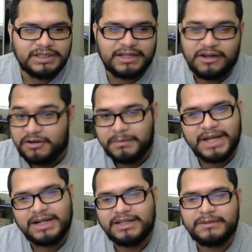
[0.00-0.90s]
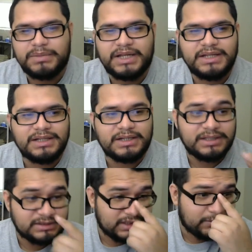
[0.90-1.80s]
like automatically apply it. Like
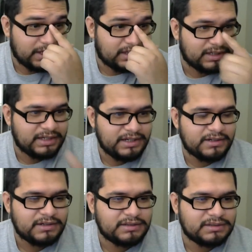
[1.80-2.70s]
let's say when I click here,